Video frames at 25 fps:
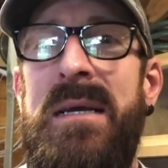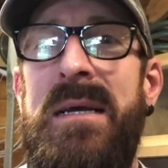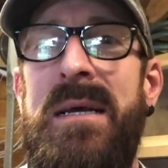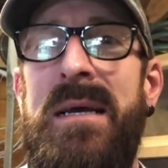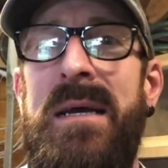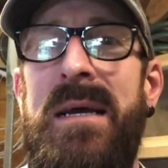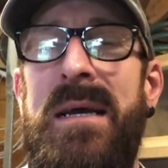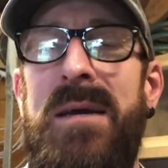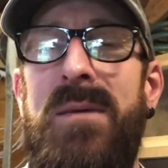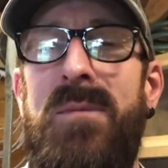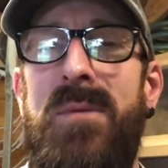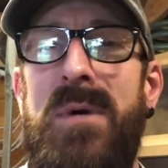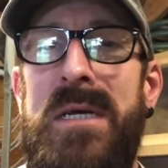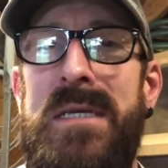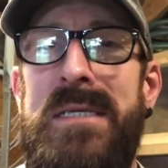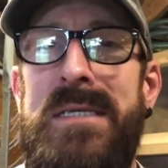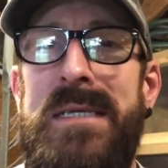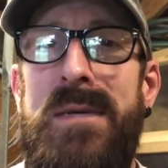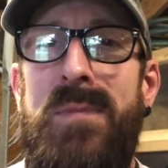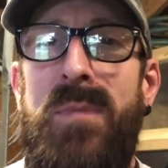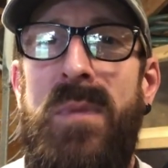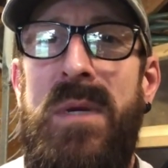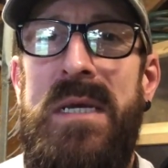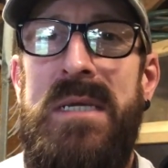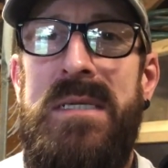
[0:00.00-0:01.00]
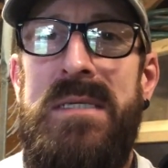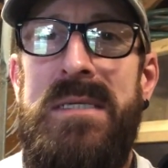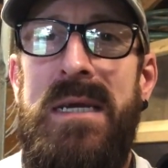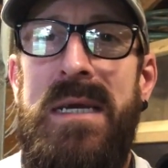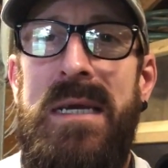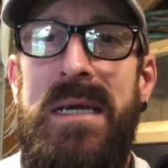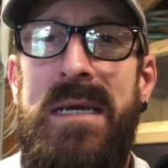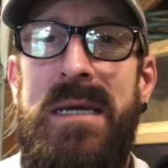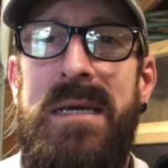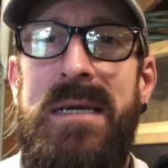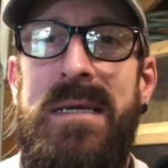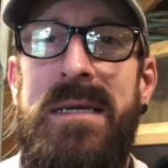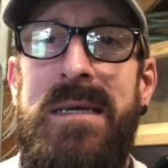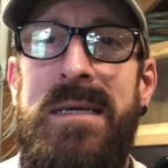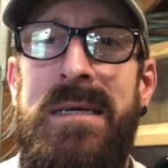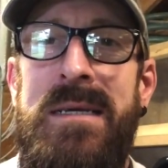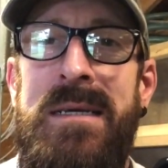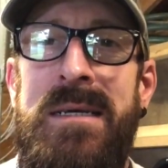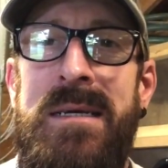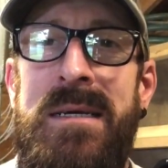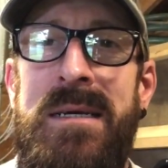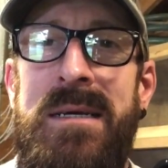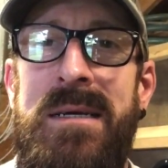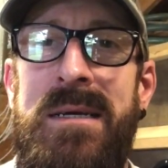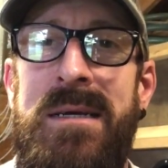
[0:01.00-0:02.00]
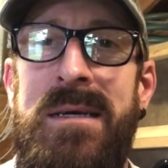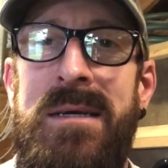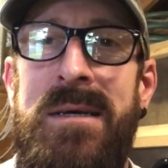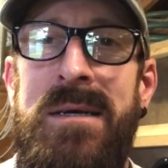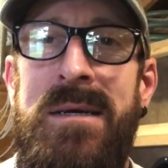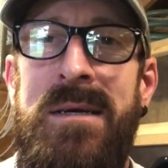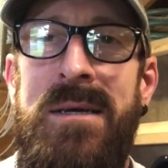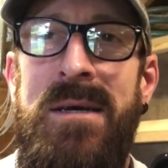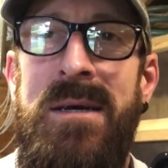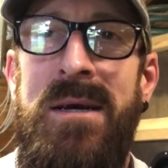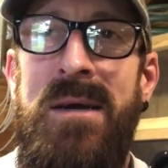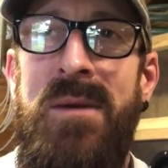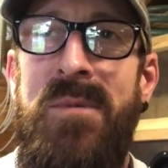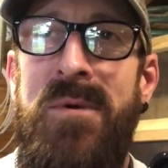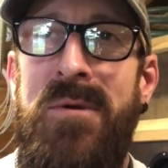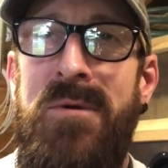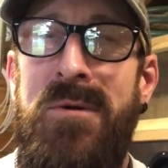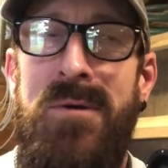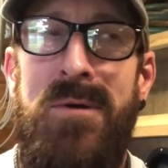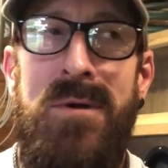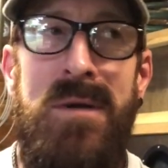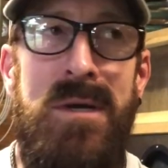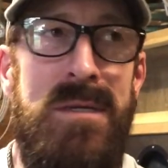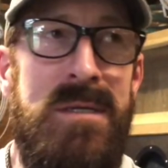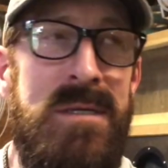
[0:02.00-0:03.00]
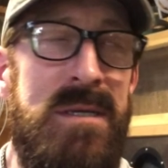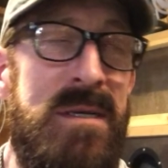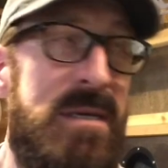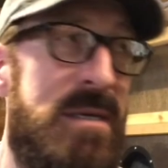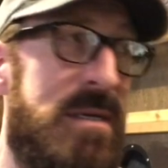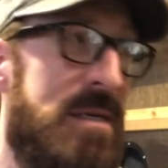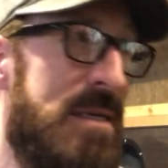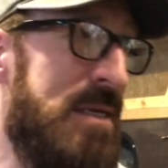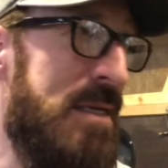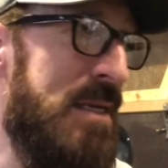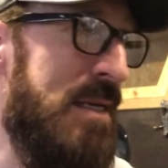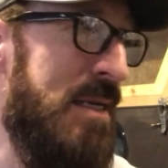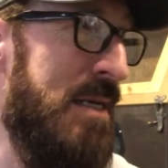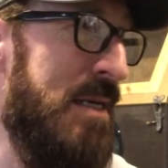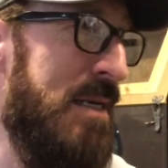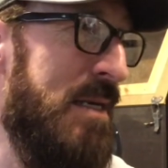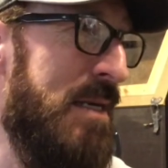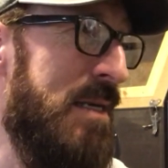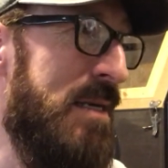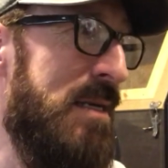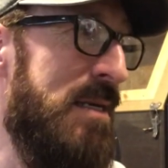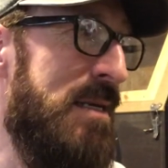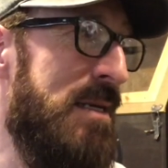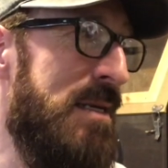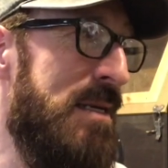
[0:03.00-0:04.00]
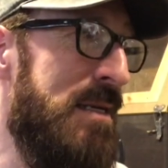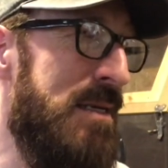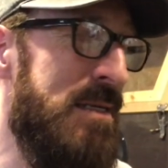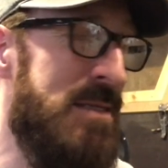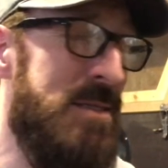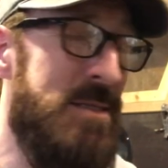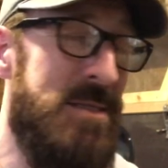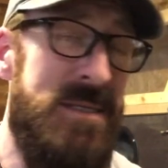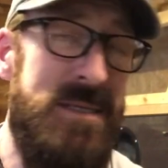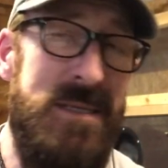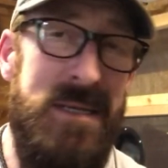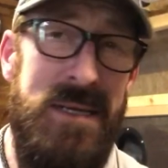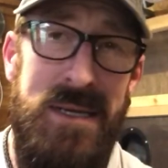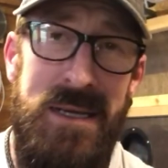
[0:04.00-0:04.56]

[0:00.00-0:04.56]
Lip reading: Hey, YTPC. Hope you're all good. It's